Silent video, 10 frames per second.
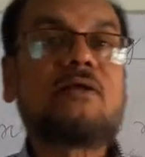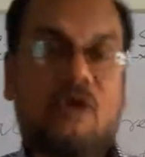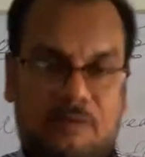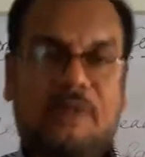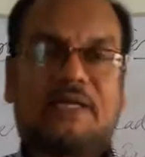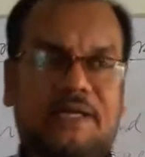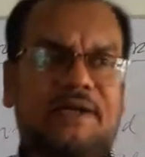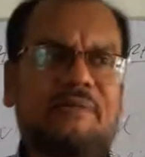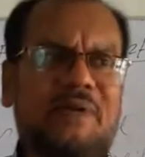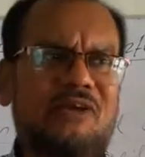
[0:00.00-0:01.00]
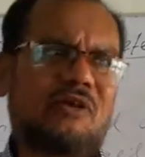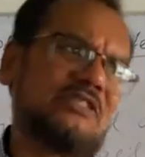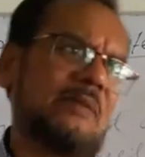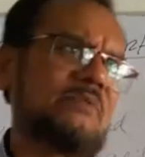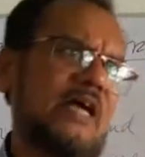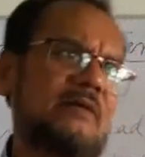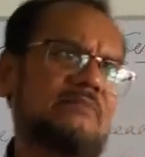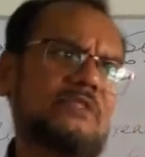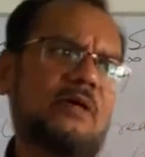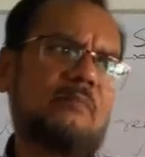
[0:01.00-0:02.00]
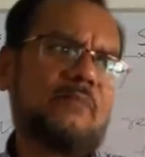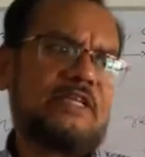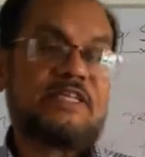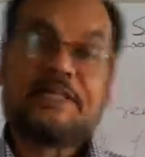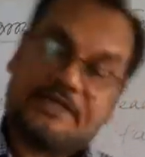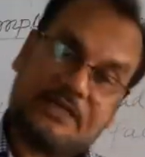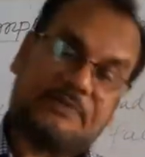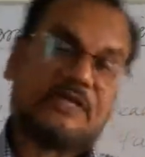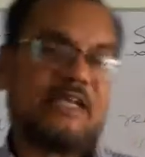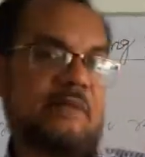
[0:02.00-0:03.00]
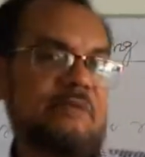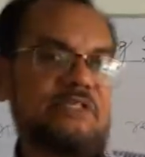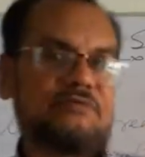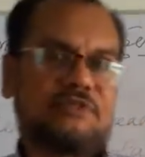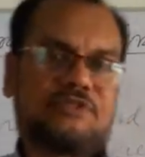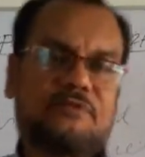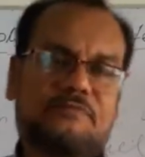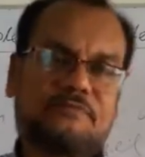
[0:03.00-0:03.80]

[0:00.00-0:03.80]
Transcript: normally indefinite or sometimes present indefinite can be used.